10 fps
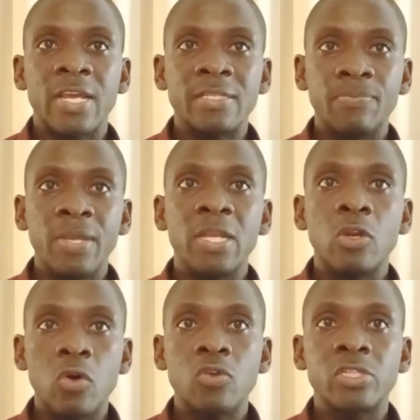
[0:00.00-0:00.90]
has
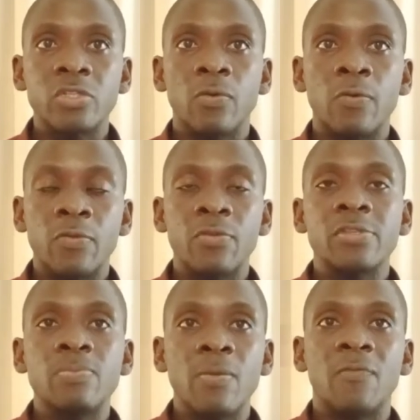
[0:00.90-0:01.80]
been launched on
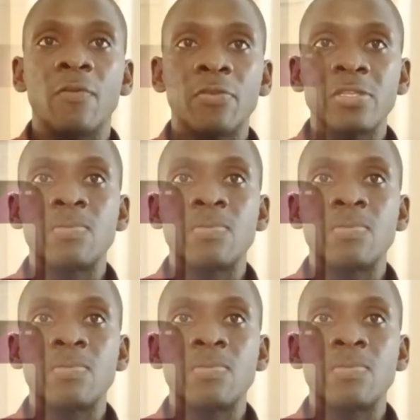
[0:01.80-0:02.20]
those people, for those